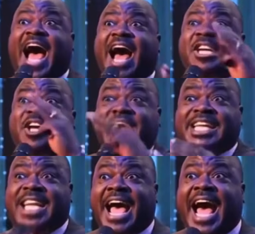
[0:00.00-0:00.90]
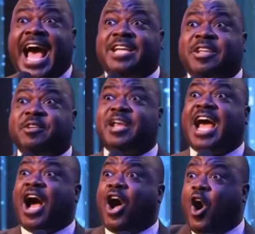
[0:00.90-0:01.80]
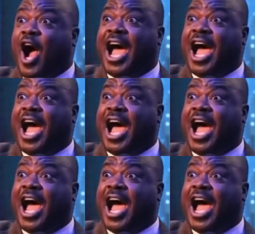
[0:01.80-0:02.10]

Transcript: in life, one of the things that is